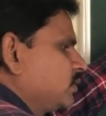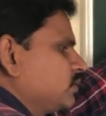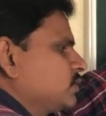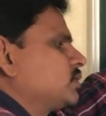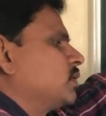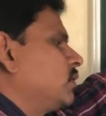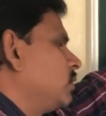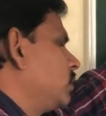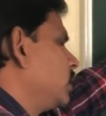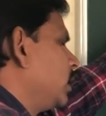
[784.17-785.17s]

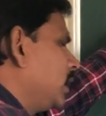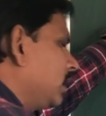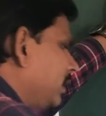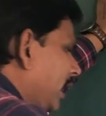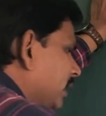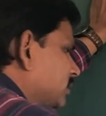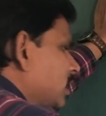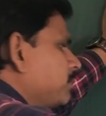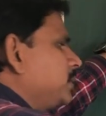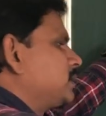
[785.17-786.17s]
So
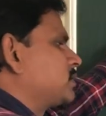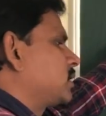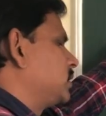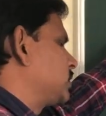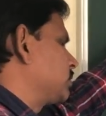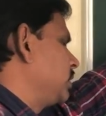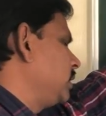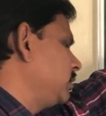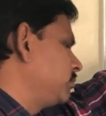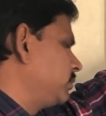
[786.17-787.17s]
natural pest
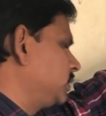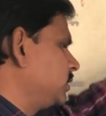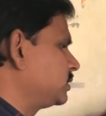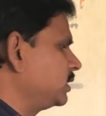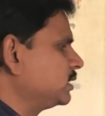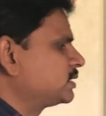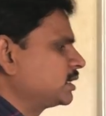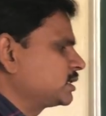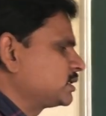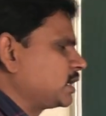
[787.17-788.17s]
controlling methods.
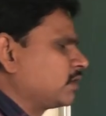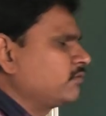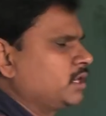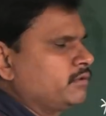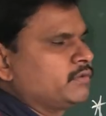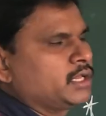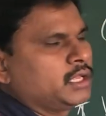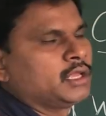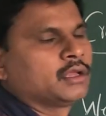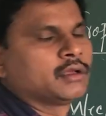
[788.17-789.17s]
Insects are
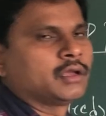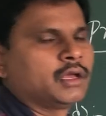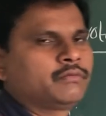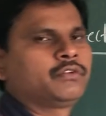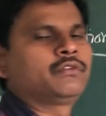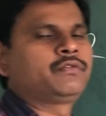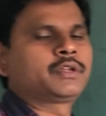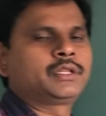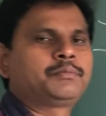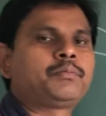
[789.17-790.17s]
very helpful for
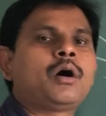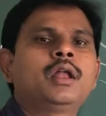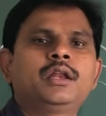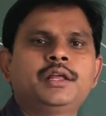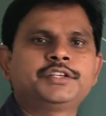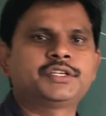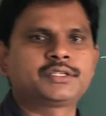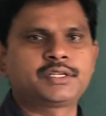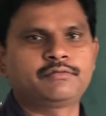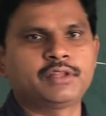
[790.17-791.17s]
the pollination.
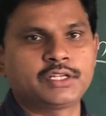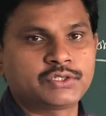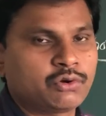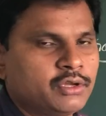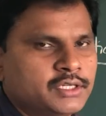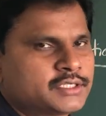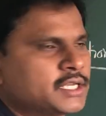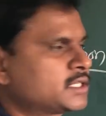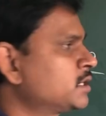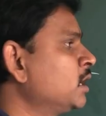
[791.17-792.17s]
If there is no
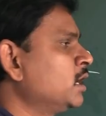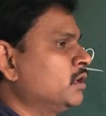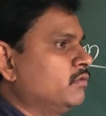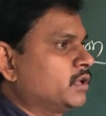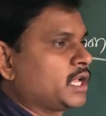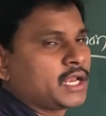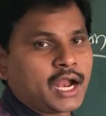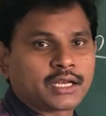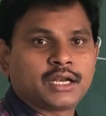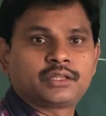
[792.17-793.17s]
insects, we
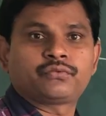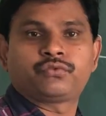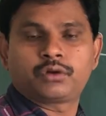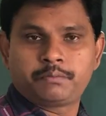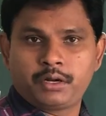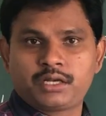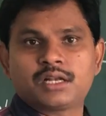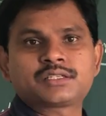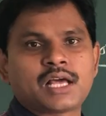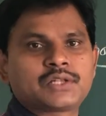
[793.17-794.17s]
cannot get the fruit
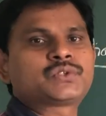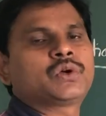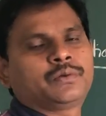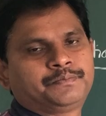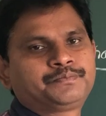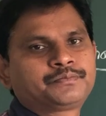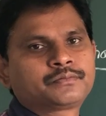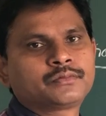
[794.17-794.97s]
materials also.